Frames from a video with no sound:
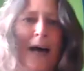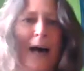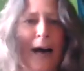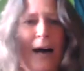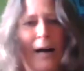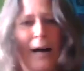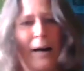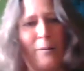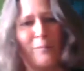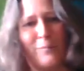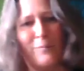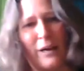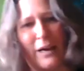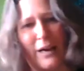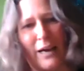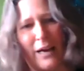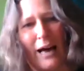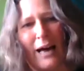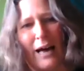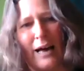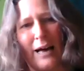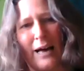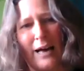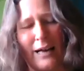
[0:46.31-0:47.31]
Um,
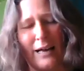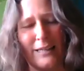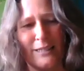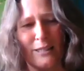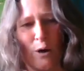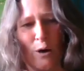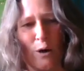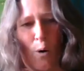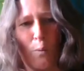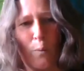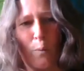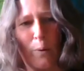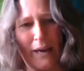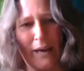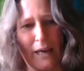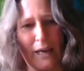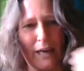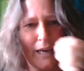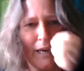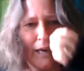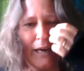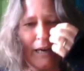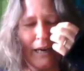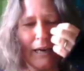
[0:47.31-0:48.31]
and
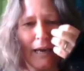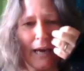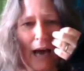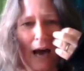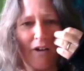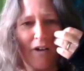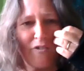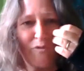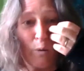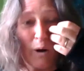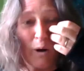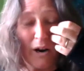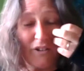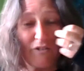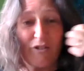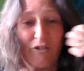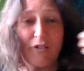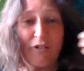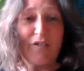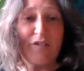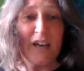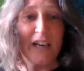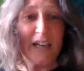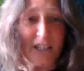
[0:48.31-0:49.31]
we, I've worked
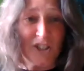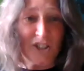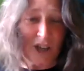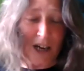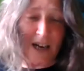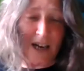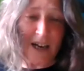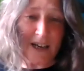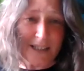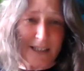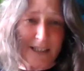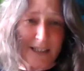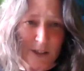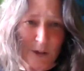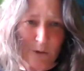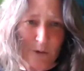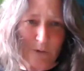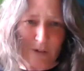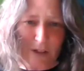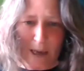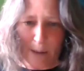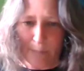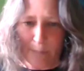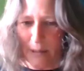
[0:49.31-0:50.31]
for various charities
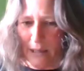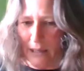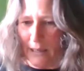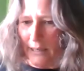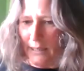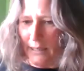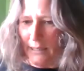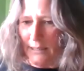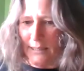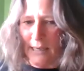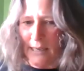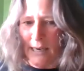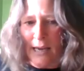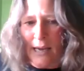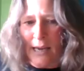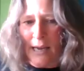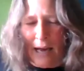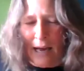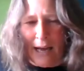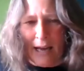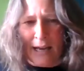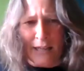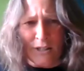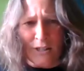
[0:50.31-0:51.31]
over that period,
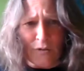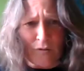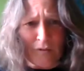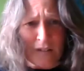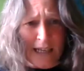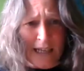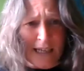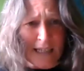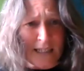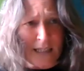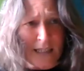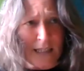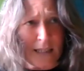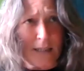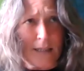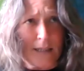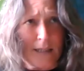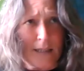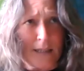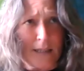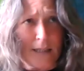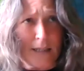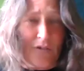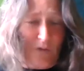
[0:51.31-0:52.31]
and over the last
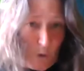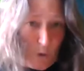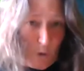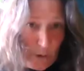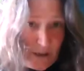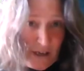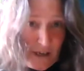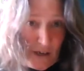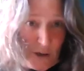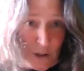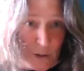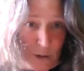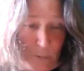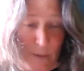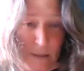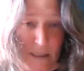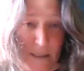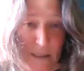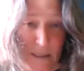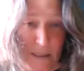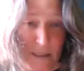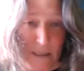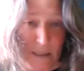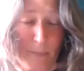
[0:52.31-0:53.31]
three or four years we
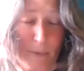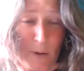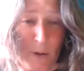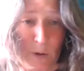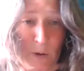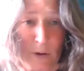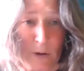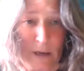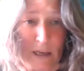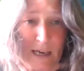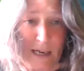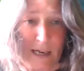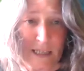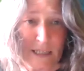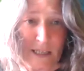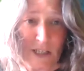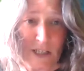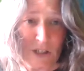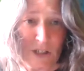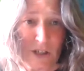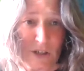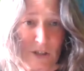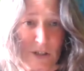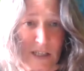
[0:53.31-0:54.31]
set up an
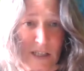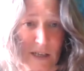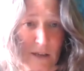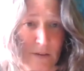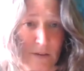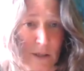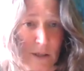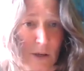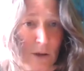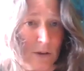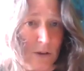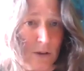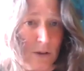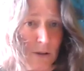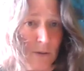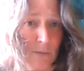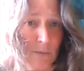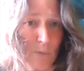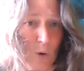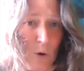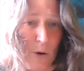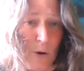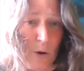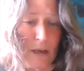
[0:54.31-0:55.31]
organisation ourselves called
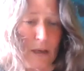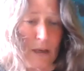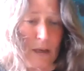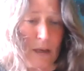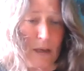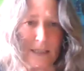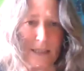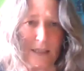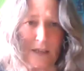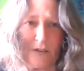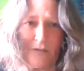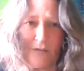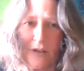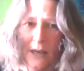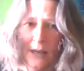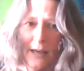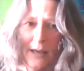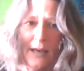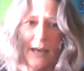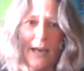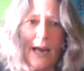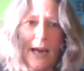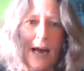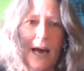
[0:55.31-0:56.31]
Mhor Collective,
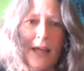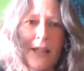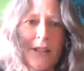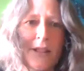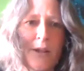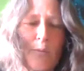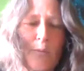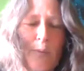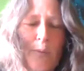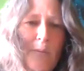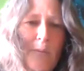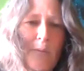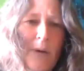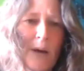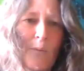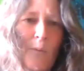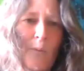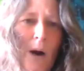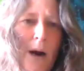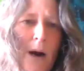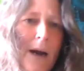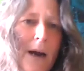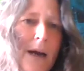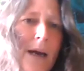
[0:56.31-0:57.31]
and the way we
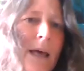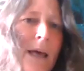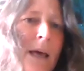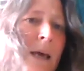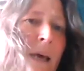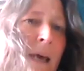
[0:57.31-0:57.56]
work